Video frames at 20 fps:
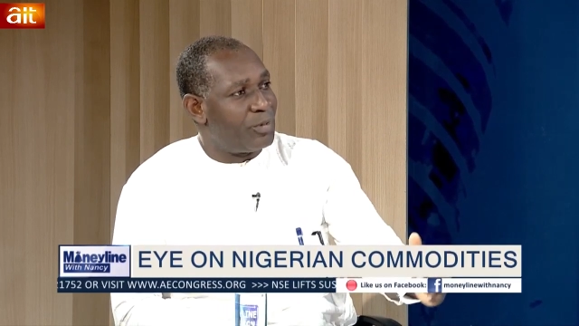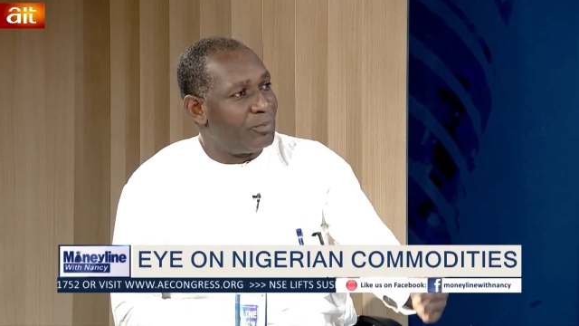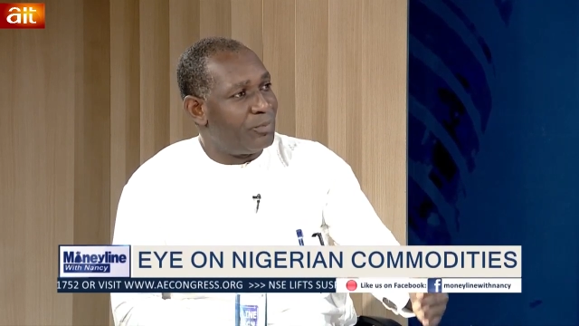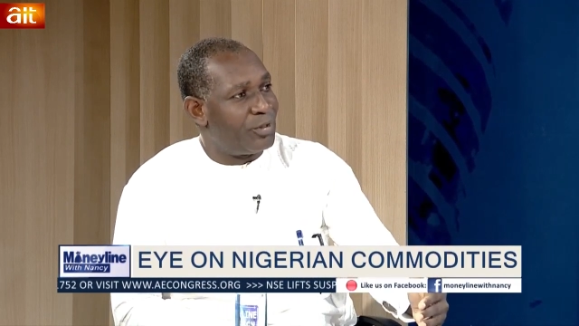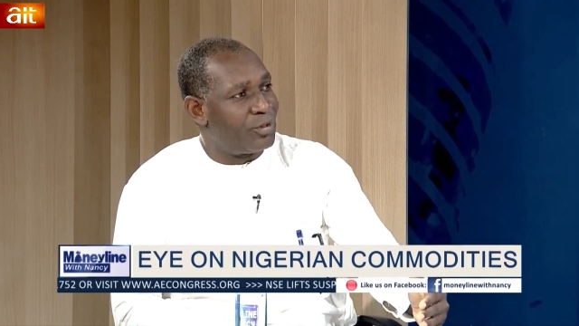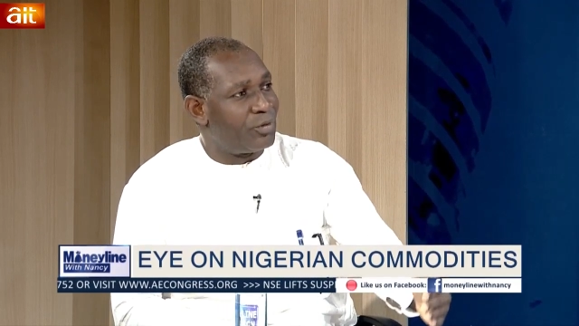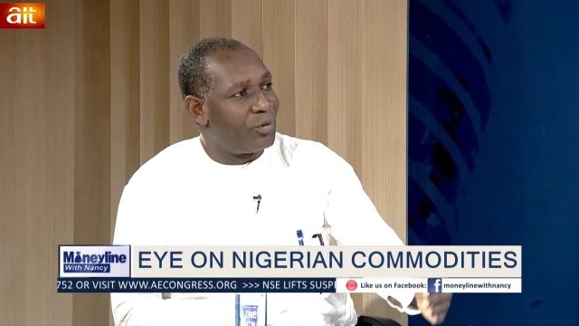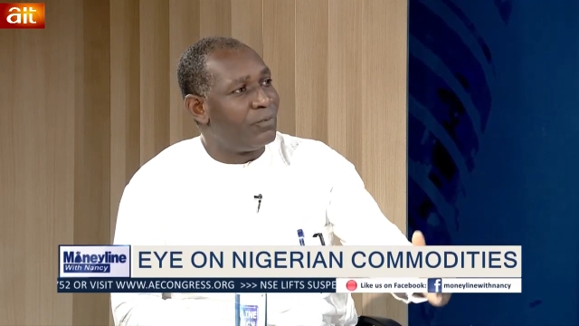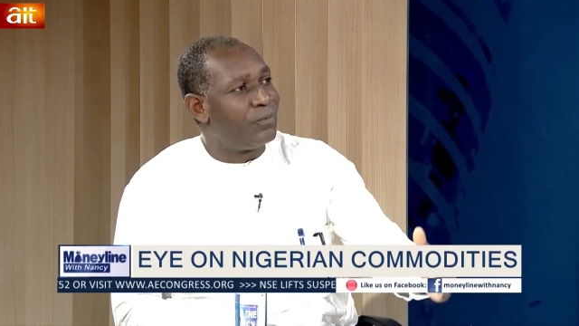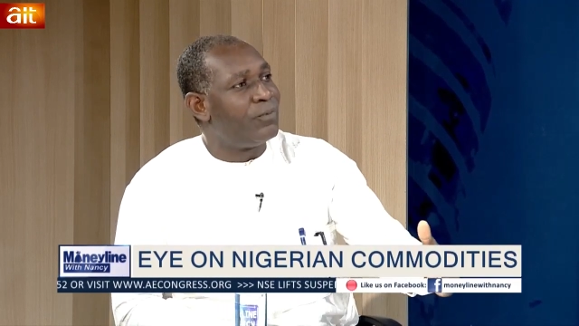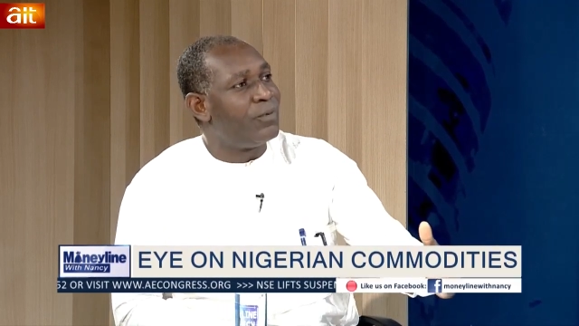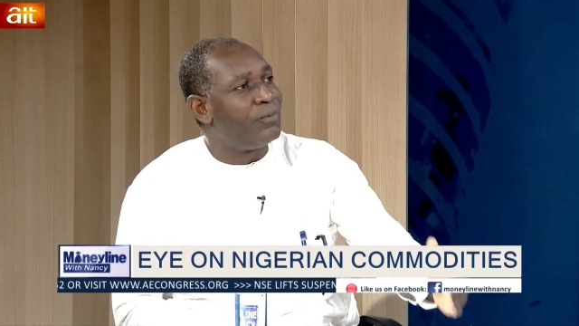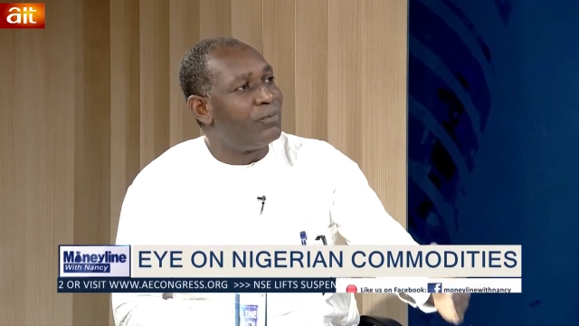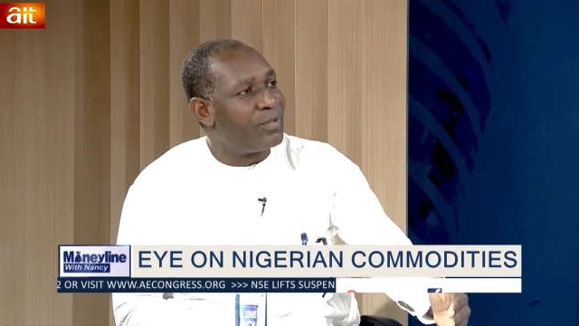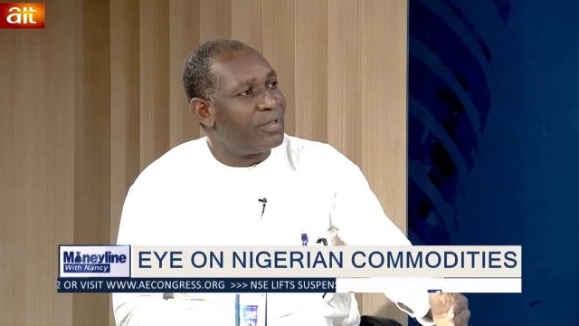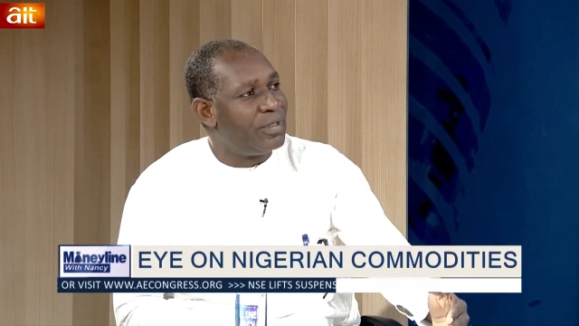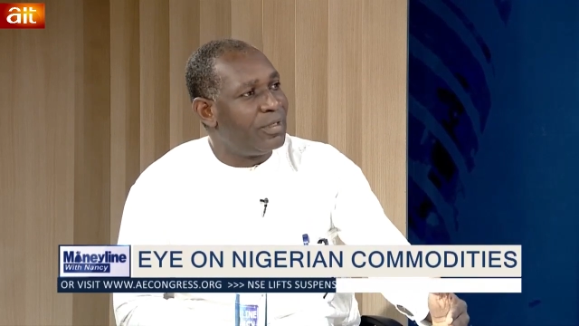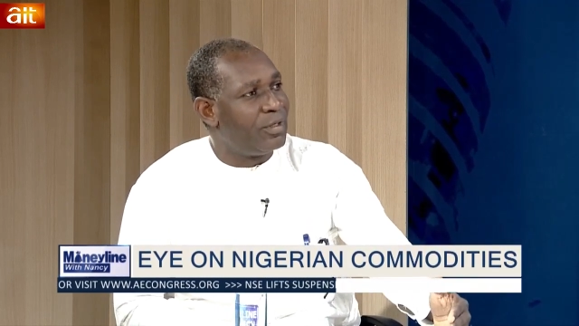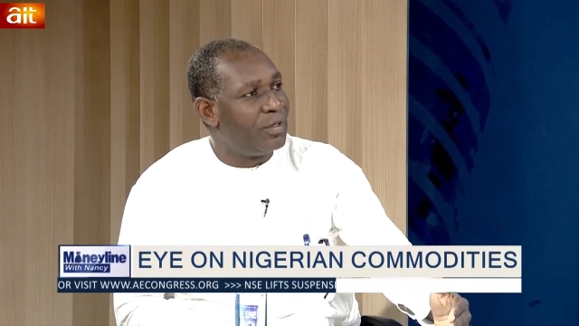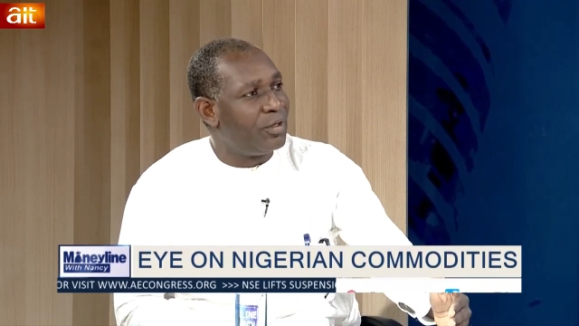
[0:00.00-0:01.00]
between
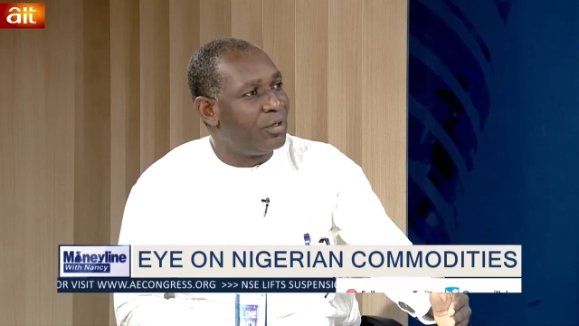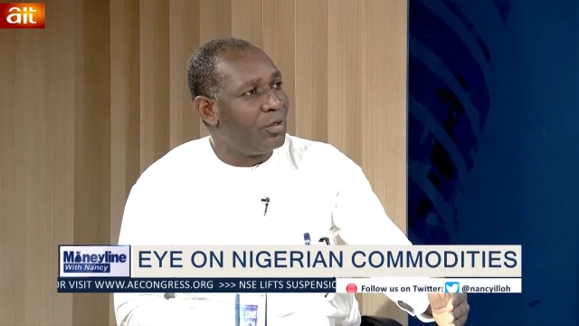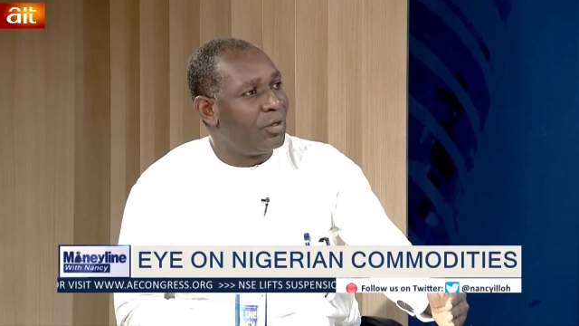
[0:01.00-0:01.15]
50